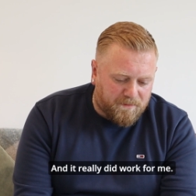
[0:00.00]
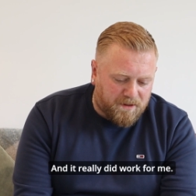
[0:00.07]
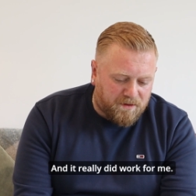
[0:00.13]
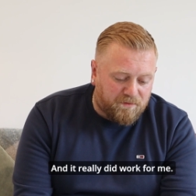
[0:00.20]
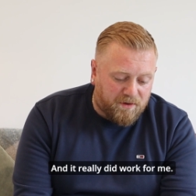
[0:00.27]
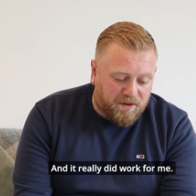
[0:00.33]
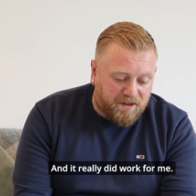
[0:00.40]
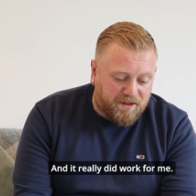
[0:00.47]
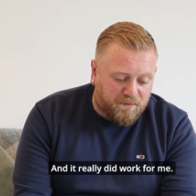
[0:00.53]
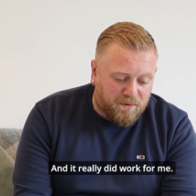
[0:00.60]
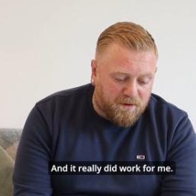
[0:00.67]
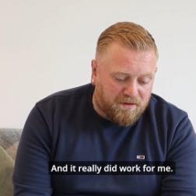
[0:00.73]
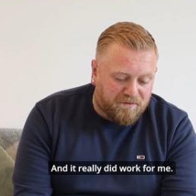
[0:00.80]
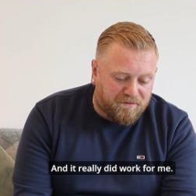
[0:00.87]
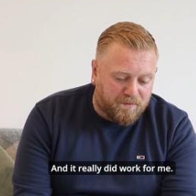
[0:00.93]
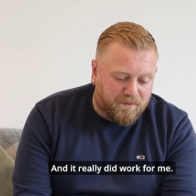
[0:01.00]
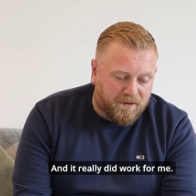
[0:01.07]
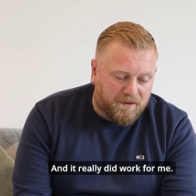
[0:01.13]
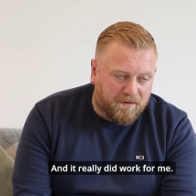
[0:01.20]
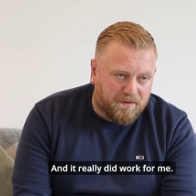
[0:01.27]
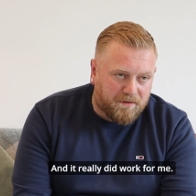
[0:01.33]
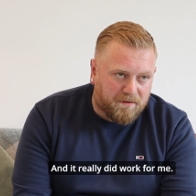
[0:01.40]
it really did work for
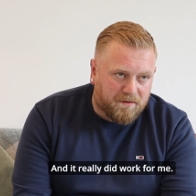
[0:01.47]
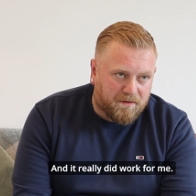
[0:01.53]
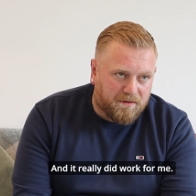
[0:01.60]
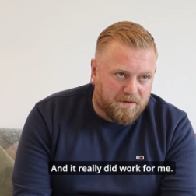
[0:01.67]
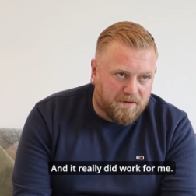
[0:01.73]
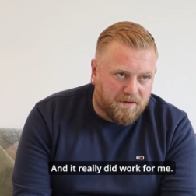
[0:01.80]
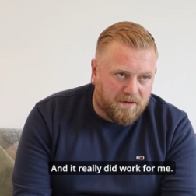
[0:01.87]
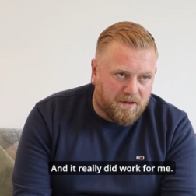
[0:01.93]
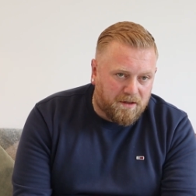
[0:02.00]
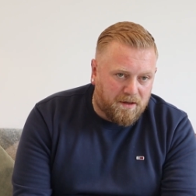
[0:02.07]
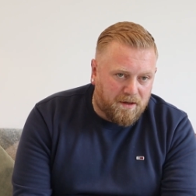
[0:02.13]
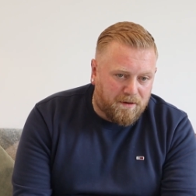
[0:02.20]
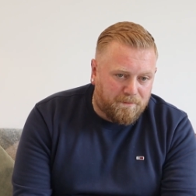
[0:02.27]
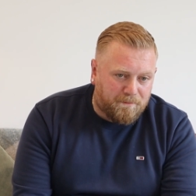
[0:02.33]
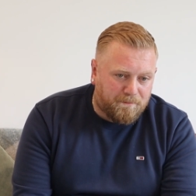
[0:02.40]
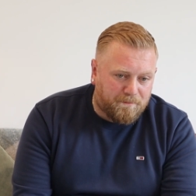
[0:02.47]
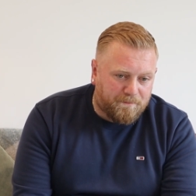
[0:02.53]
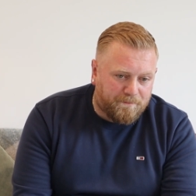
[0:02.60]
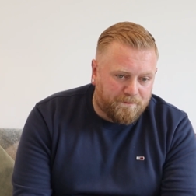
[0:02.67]
me. Um,